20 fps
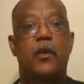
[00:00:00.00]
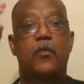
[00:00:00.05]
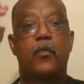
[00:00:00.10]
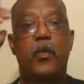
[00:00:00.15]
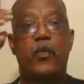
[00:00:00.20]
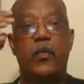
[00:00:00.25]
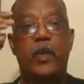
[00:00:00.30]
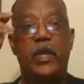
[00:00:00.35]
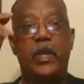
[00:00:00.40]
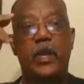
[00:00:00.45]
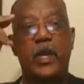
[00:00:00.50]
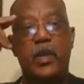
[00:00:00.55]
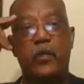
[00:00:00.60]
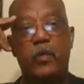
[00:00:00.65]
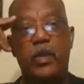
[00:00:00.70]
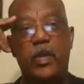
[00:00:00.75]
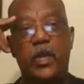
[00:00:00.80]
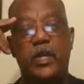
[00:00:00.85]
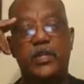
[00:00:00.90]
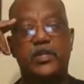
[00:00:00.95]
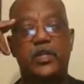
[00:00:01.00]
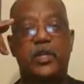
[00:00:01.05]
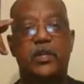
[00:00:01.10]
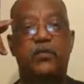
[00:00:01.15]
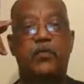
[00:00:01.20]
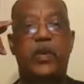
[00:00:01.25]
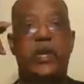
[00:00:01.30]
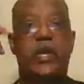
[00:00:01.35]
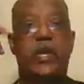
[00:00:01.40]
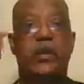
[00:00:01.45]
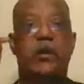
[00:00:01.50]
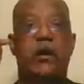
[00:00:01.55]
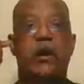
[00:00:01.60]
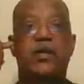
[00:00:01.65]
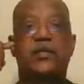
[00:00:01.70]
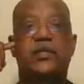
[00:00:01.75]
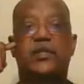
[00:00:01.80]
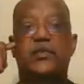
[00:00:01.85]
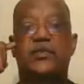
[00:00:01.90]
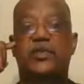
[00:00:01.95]
When we look at religion, we can
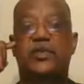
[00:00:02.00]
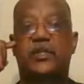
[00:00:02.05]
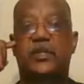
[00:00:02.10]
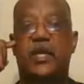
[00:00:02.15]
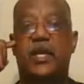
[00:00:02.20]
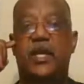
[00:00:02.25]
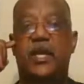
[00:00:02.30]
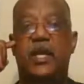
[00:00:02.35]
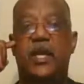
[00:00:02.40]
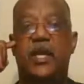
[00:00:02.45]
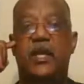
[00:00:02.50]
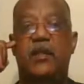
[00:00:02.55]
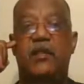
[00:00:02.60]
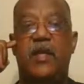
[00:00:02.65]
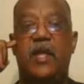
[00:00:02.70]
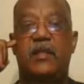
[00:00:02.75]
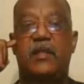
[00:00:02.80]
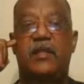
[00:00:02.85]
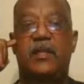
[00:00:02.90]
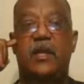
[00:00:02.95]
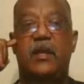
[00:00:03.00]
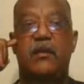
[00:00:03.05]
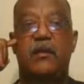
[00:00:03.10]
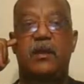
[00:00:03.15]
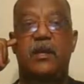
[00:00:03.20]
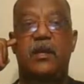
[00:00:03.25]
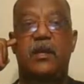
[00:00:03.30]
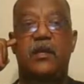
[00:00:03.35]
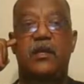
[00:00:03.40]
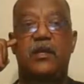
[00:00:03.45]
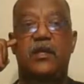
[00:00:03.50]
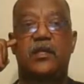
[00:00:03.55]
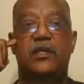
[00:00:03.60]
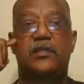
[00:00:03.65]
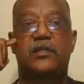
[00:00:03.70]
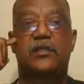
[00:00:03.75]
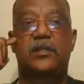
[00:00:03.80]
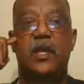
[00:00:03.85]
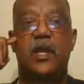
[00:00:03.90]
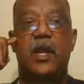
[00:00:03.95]
also see that there
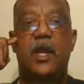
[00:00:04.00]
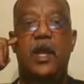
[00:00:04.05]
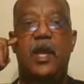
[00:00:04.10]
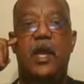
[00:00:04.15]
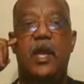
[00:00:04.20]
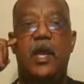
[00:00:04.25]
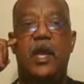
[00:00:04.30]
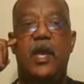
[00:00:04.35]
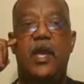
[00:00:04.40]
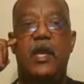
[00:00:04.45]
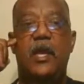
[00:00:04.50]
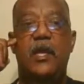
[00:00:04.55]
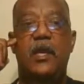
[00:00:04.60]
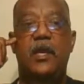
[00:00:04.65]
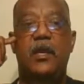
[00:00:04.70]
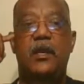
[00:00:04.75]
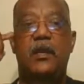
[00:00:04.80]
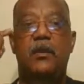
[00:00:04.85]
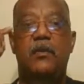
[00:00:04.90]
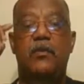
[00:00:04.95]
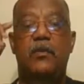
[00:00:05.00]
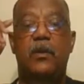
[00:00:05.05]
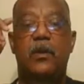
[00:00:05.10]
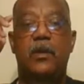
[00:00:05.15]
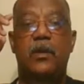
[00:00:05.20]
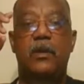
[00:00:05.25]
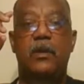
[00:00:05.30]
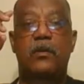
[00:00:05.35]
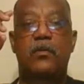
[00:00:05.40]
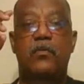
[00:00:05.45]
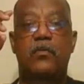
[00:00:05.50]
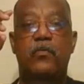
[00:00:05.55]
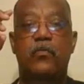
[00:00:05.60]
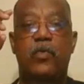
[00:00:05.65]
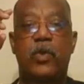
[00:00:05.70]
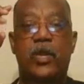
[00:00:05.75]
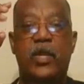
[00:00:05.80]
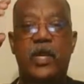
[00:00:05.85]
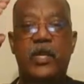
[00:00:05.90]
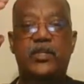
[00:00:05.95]
is a
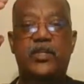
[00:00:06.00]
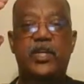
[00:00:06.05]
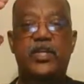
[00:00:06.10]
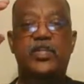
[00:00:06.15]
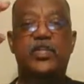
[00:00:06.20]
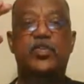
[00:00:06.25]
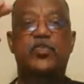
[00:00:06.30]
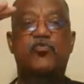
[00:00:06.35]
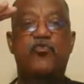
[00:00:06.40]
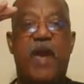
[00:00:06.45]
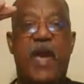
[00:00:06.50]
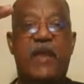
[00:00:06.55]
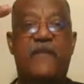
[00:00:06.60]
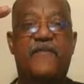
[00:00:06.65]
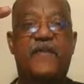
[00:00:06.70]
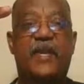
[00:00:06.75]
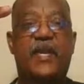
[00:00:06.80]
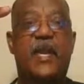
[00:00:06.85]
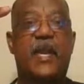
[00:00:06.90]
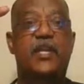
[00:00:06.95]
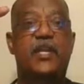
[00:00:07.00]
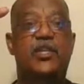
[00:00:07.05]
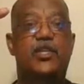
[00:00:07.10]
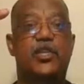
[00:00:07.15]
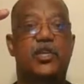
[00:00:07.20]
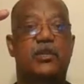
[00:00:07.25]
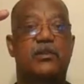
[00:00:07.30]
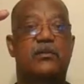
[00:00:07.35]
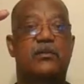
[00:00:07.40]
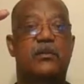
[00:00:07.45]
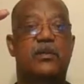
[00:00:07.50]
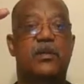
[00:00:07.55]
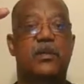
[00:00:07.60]
religious stratification.